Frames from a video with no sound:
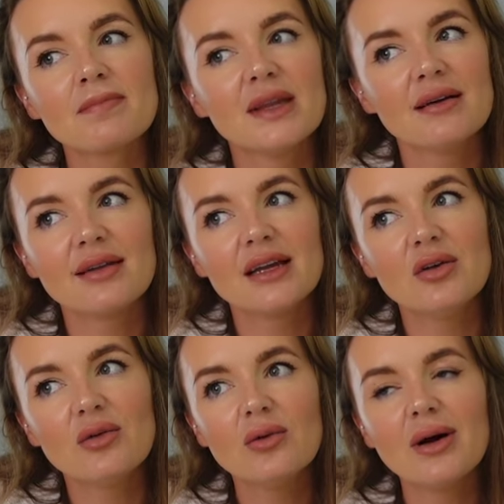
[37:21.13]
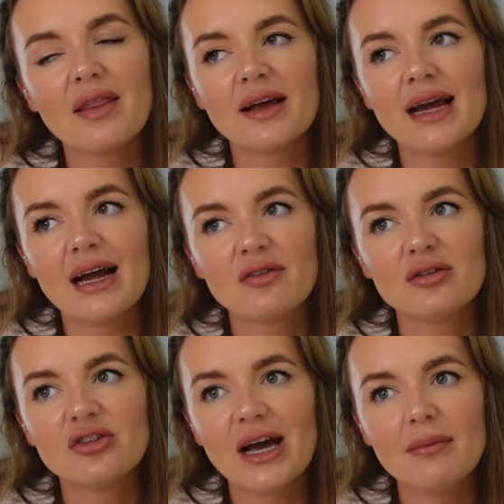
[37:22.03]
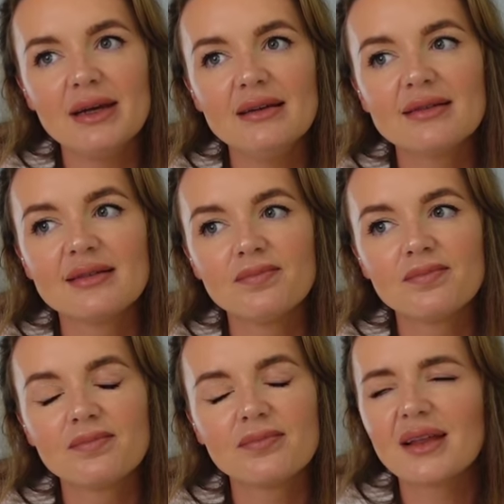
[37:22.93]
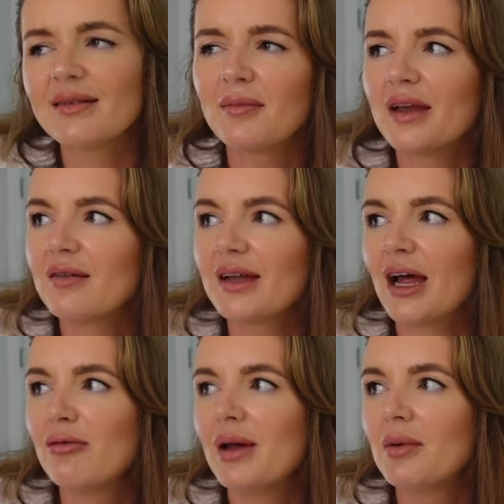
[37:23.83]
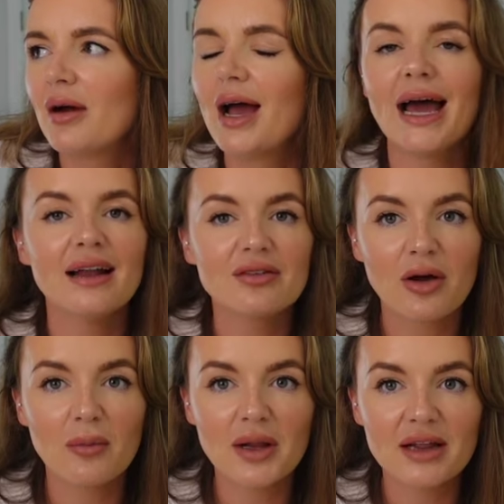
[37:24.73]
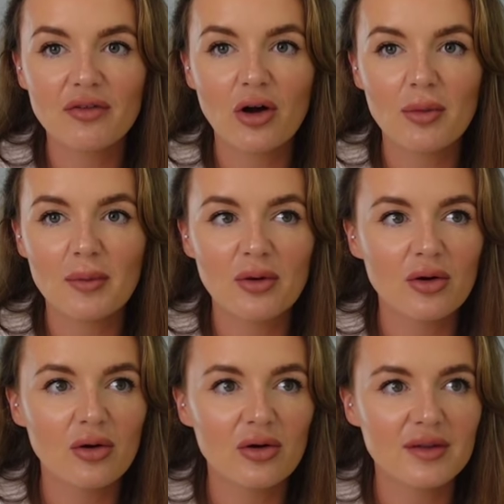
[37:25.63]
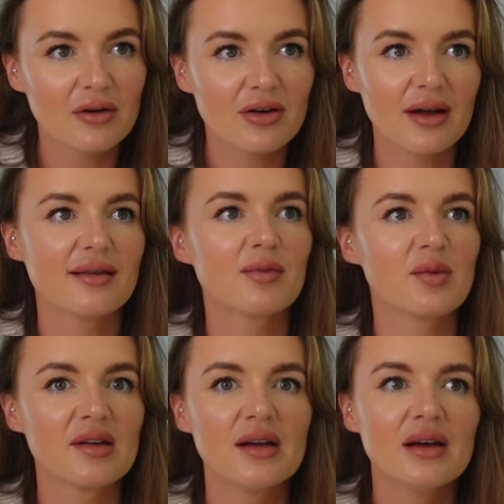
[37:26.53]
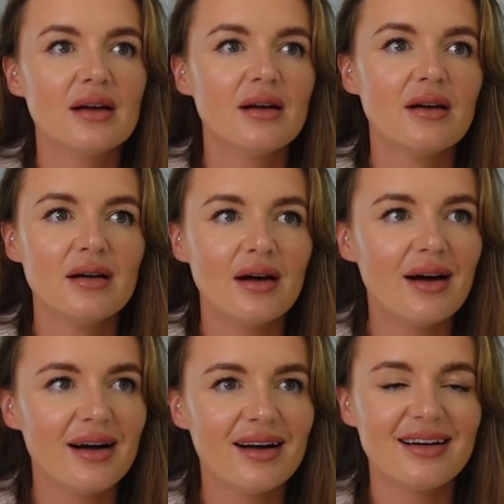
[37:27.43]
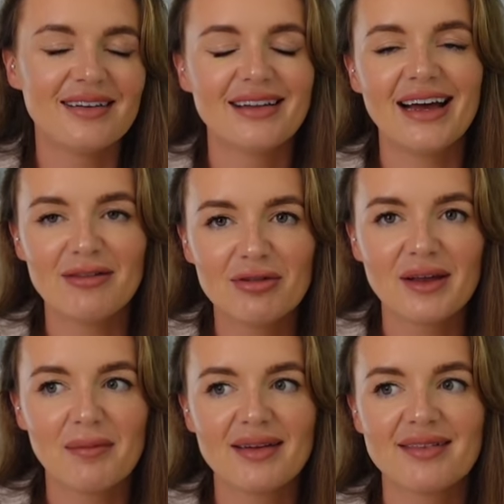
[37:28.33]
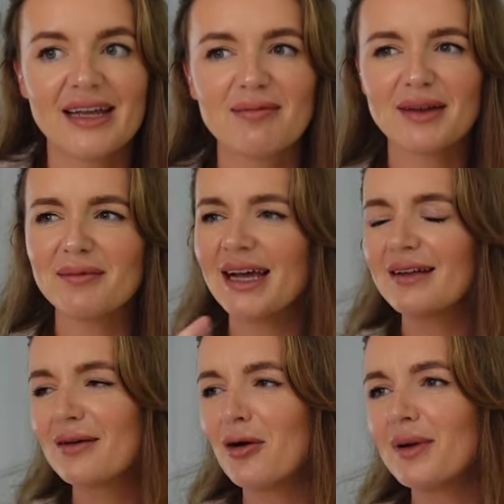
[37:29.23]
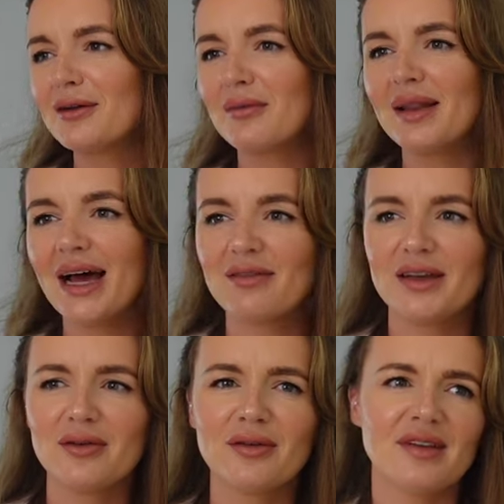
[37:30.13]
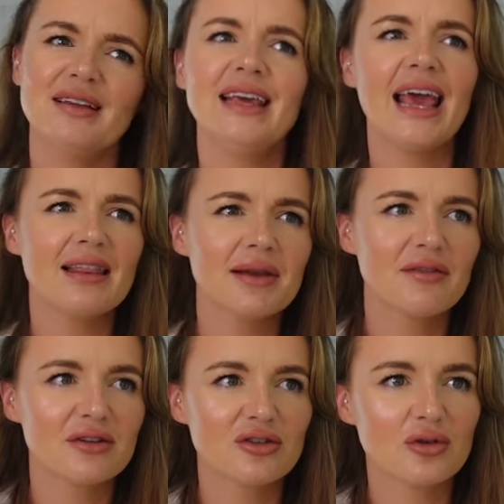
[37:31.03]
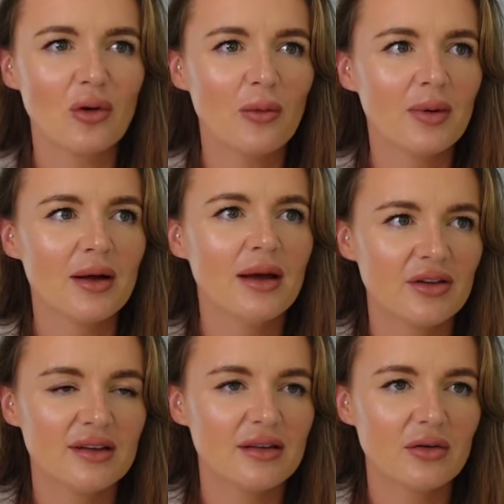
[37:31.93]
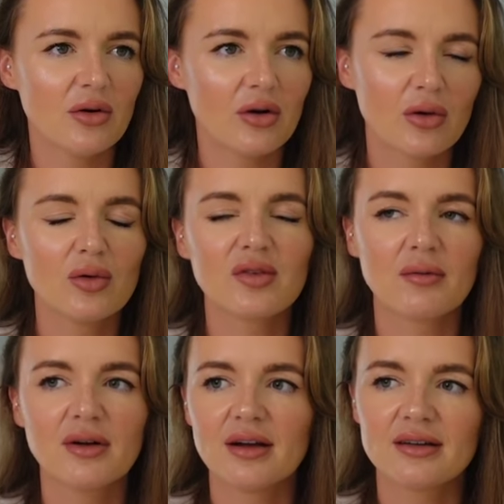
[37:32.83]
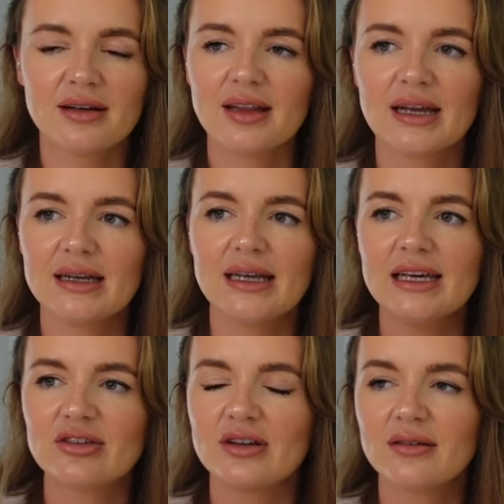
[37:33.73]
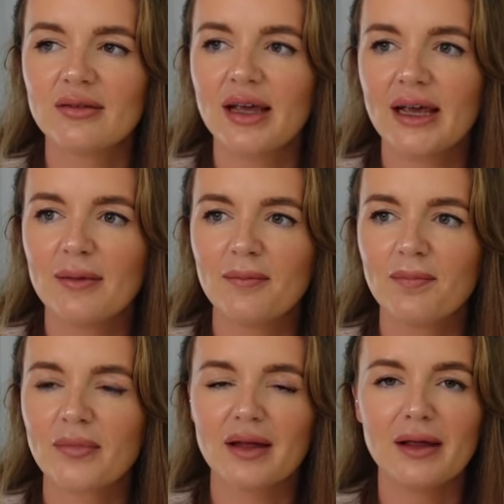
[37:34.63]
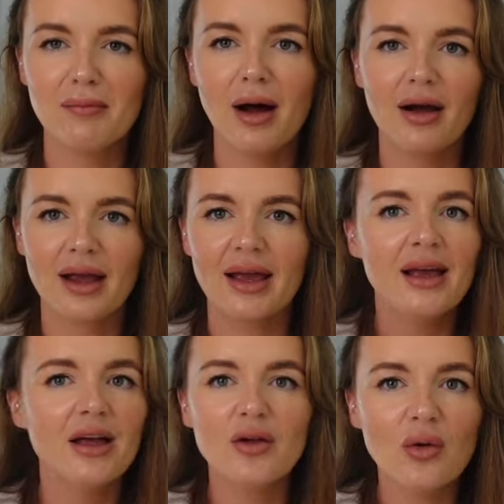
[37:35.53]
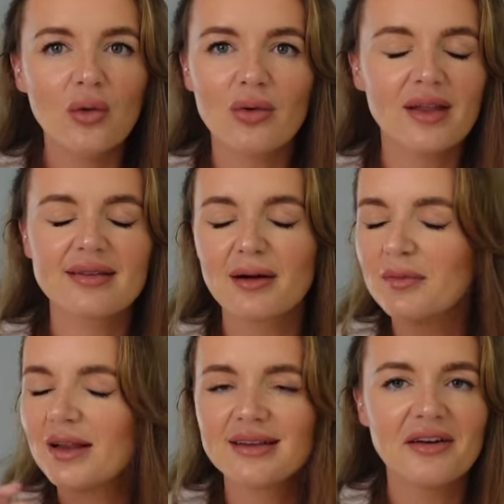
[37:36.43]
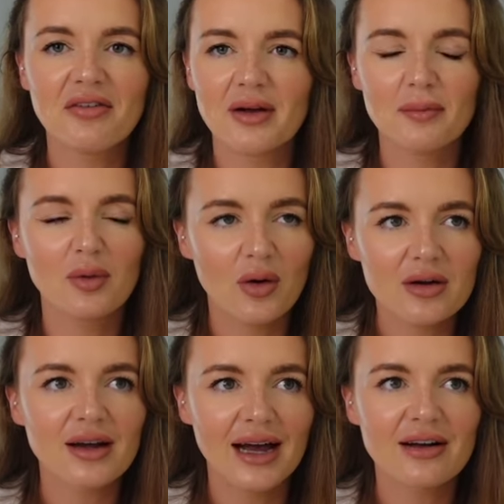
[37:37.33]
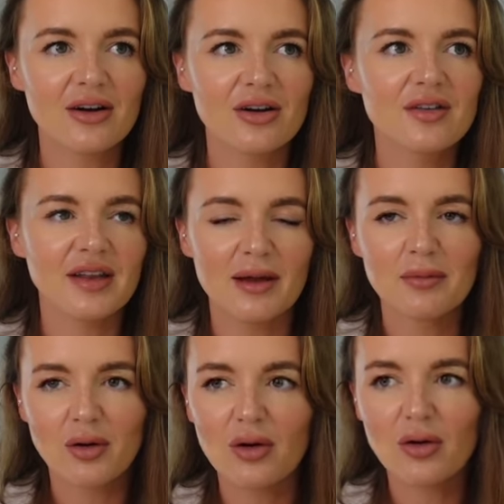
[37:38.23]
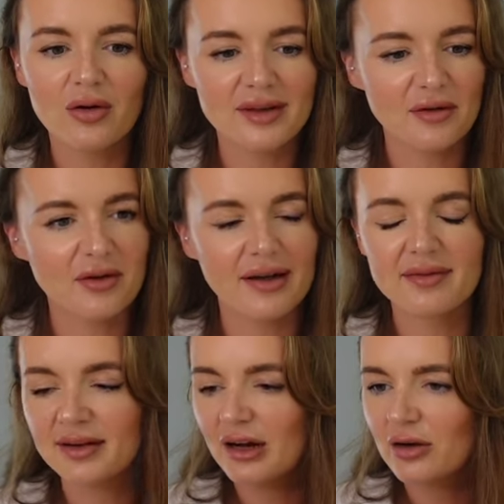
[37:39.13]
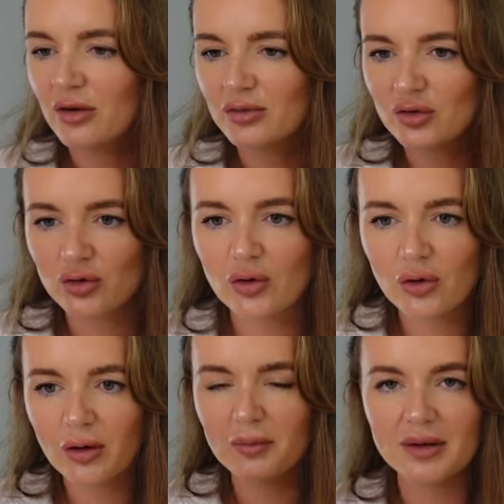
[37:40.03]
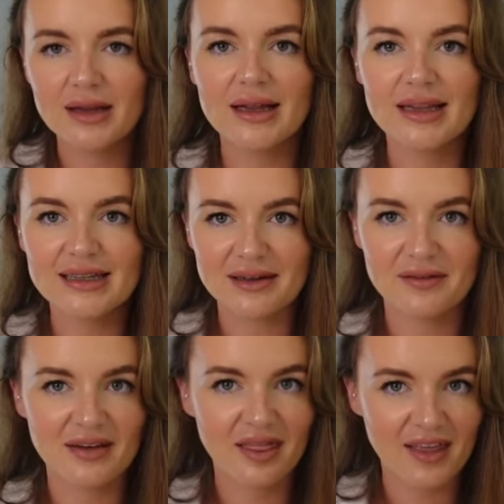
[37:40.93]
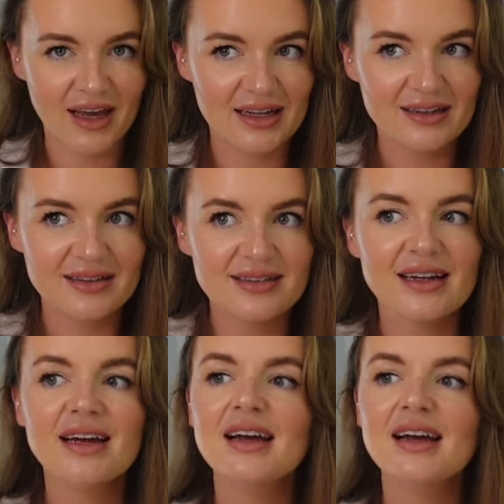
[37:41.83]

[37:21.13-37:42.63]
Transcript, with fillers: and I was like no I think I asked for jammies something else I can't remember and I have completely forgot about prawn cocktail crisps I really miss them. Somebody had commented on my last video saying you get them in every shop, you need to go, or go somewhere to like an Asian um, like market. No, that's completely different. Prawn crackers and prawn cocktail crisps are two completely different things,